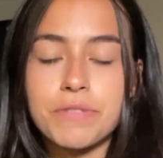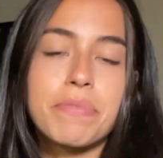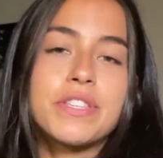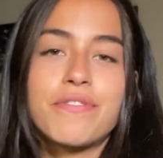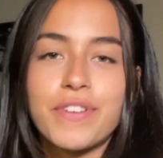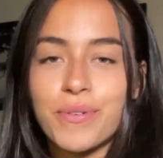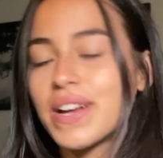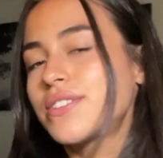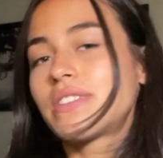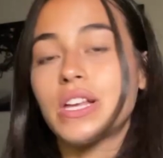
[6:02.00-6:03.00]
specific
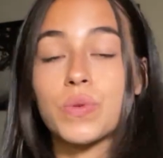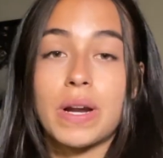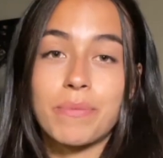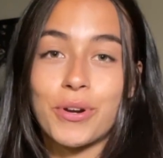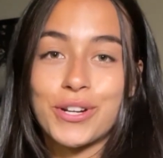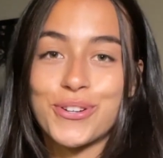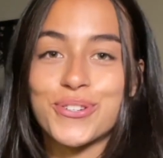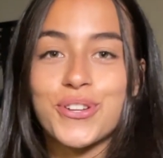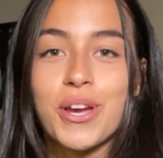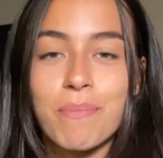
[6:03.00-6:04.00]
way. So that's what I'm gonna talk
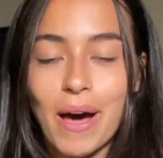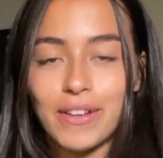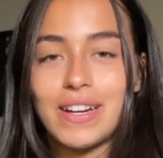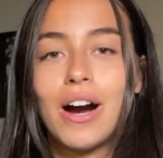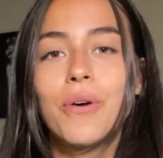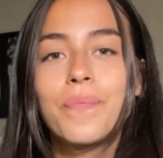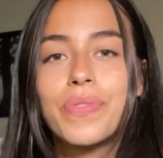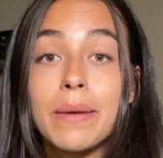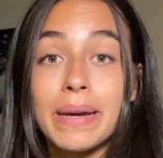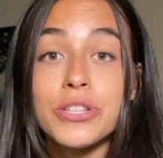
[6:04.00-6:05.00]
to you about now.
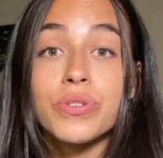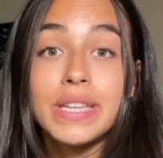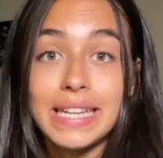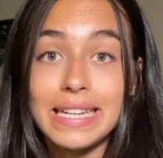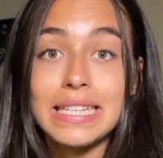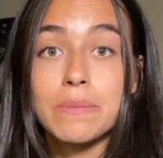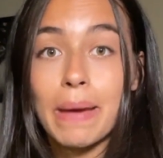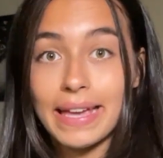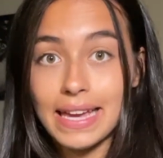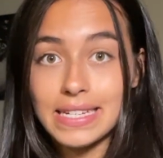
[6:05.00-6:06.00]
I buy zucchini
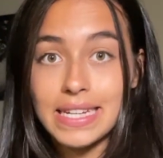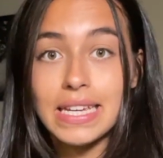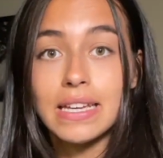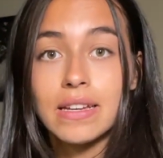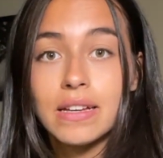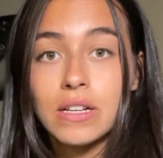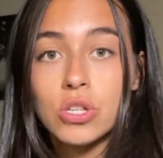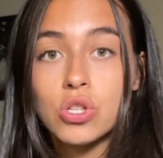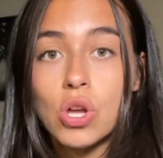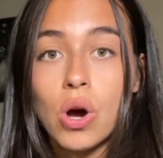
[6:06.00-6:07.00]
spaghetti.
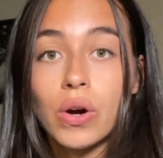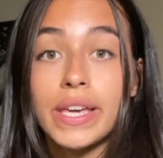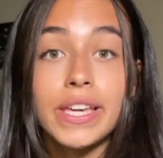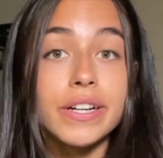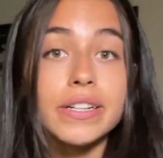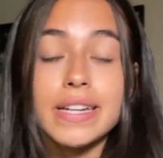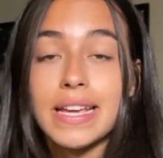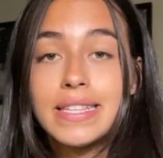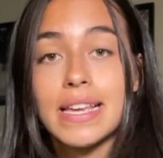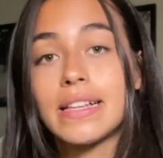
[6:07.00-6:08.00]
So here
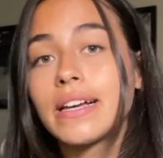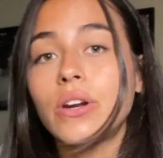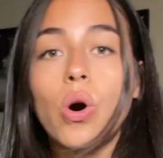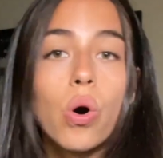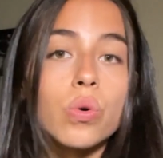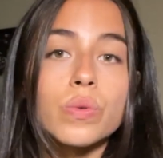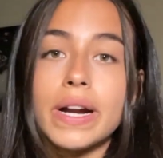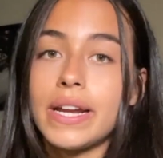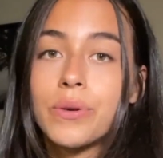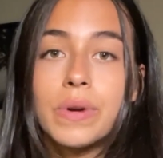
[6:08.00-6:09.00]
they sell it
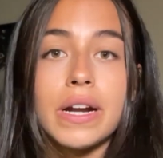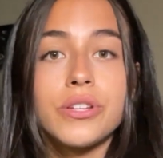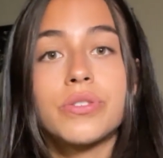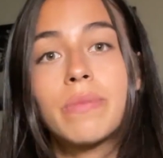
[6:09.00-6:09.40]
already ready to